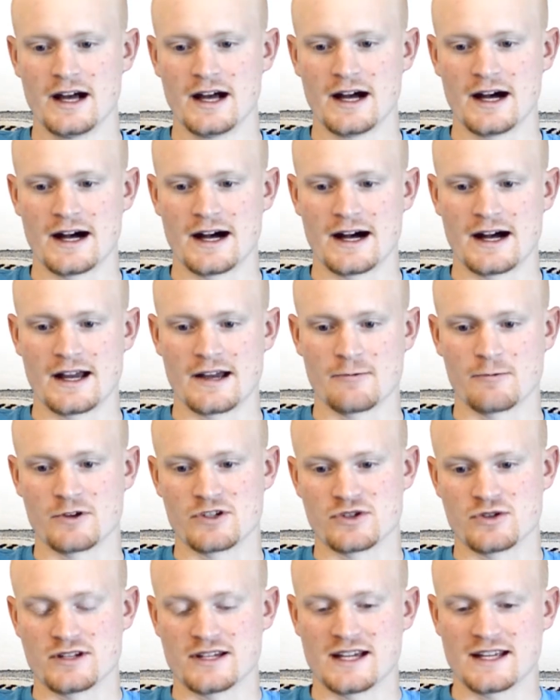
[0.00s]
And
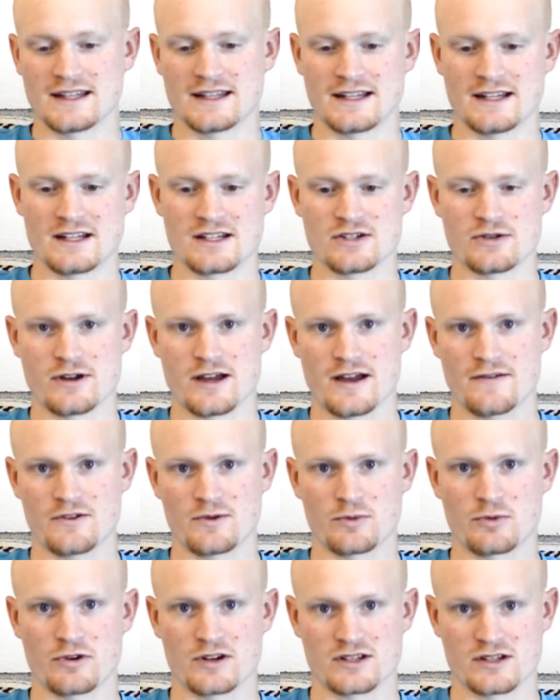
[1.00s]
what you get then is you have
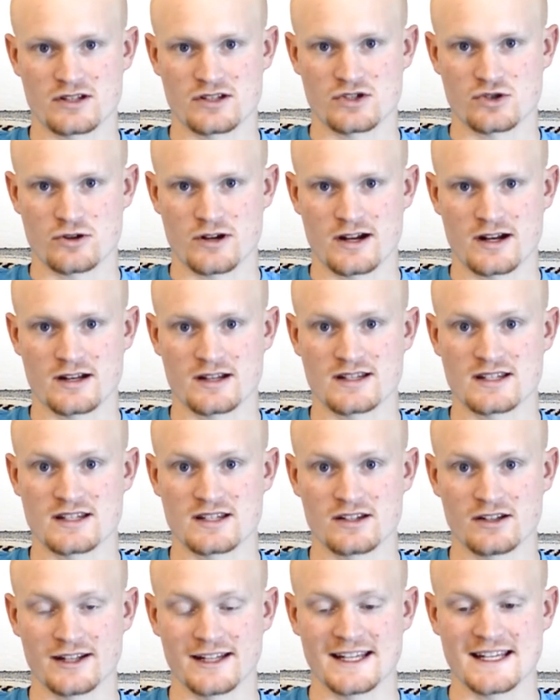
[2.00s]
your parental strand
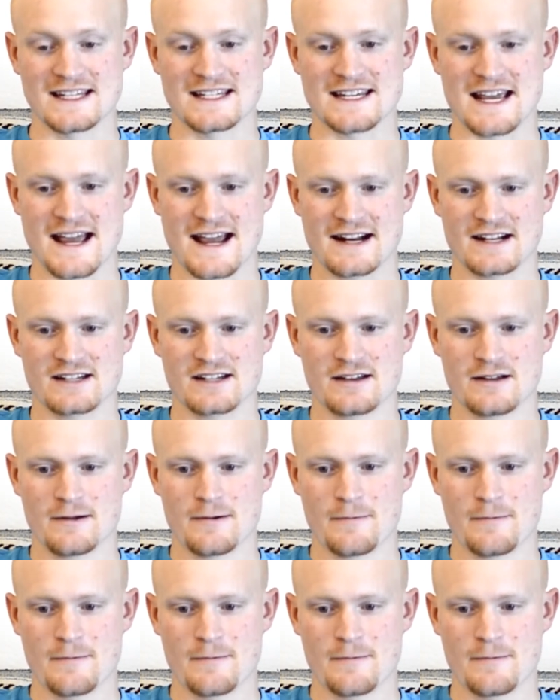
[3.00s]
still intact,